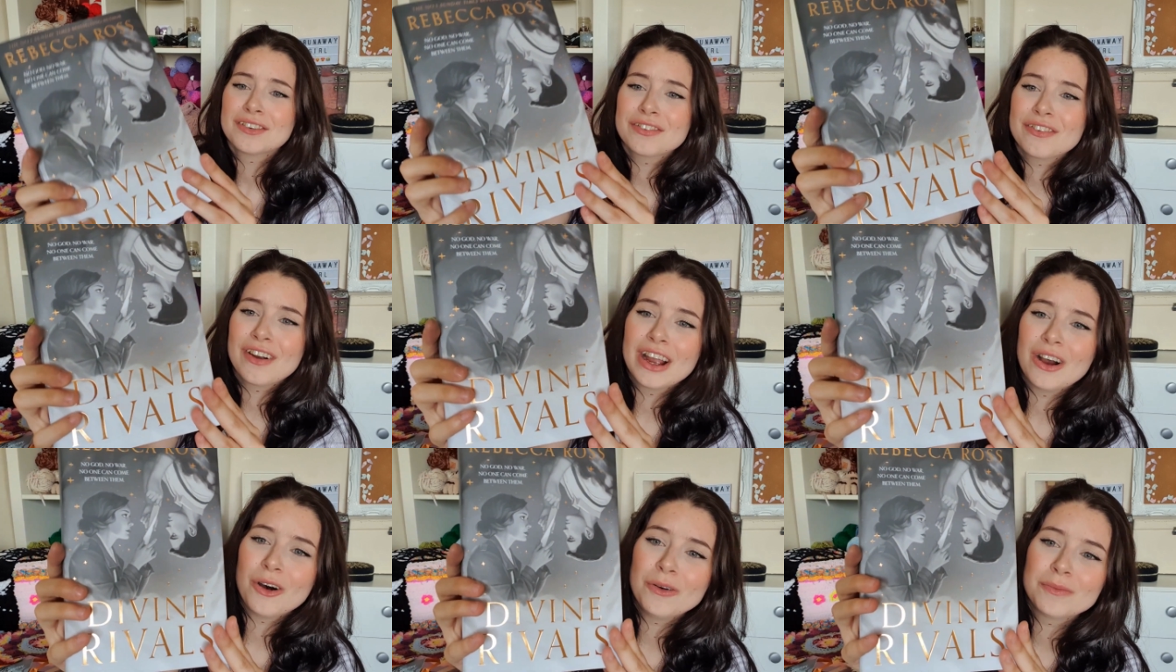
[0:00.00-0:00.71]
Right,
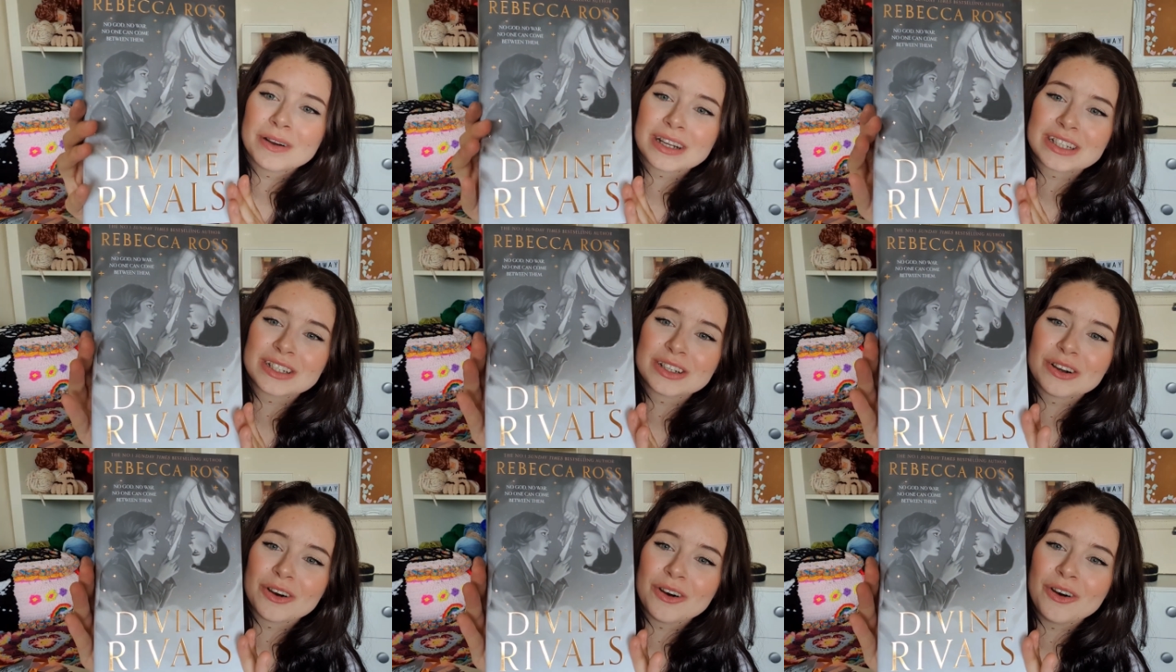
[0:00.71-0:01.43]
oh my
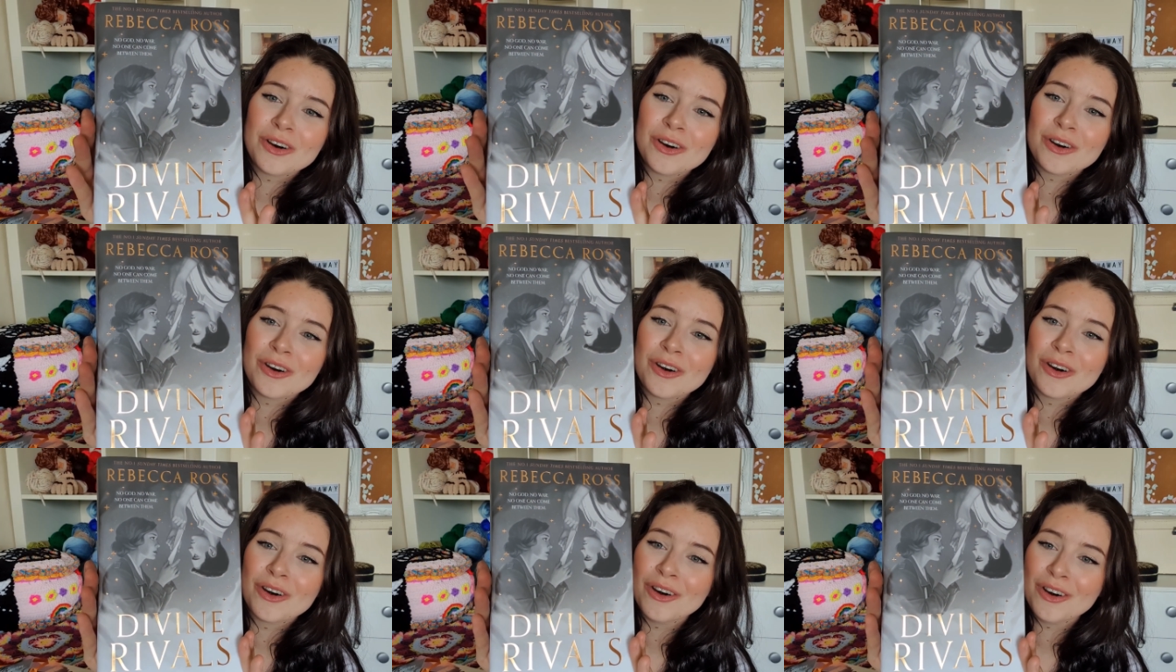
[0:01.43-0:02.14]

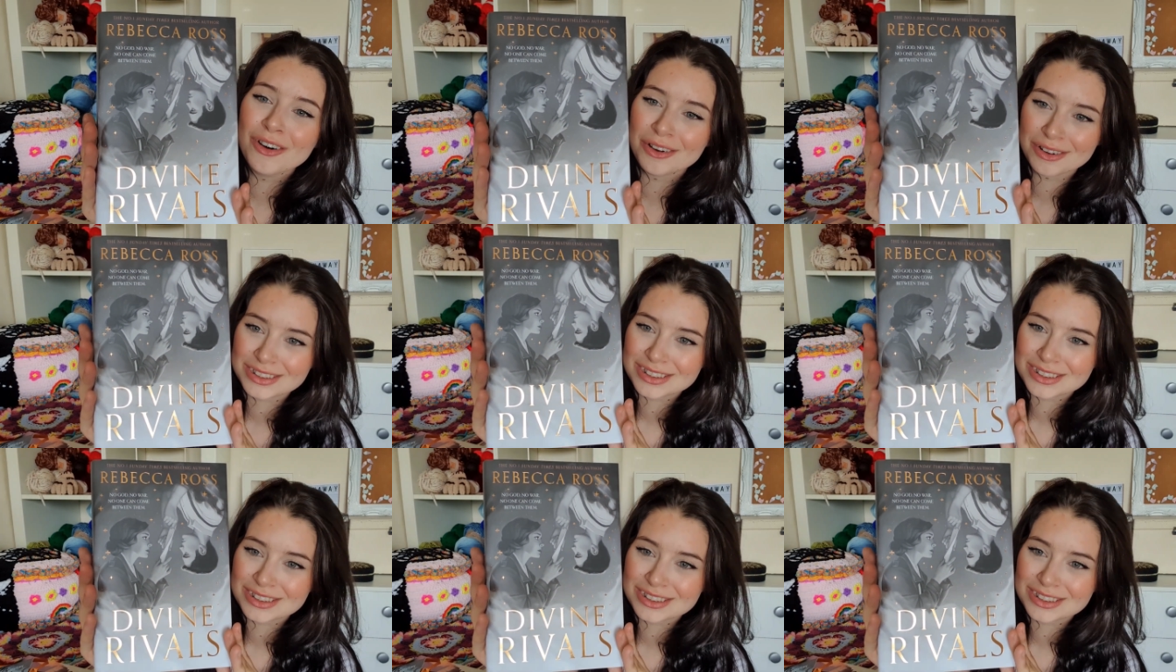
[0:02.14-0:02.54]
god.